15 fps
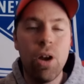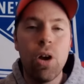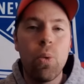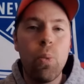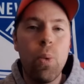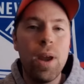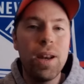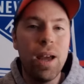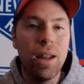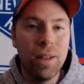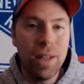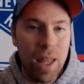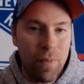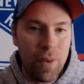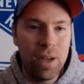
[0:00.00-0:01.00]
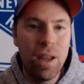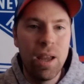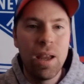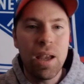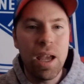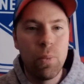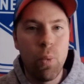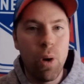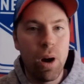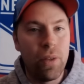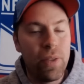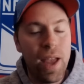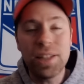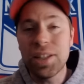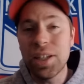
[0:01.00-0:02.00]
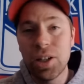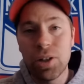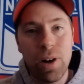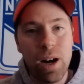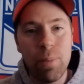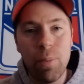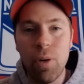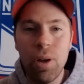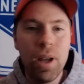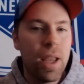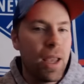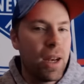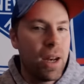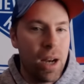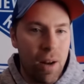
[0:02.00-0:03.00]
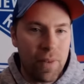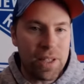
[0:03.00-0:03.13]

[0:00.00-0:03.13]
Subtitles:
went 11-1. That's incredible in and of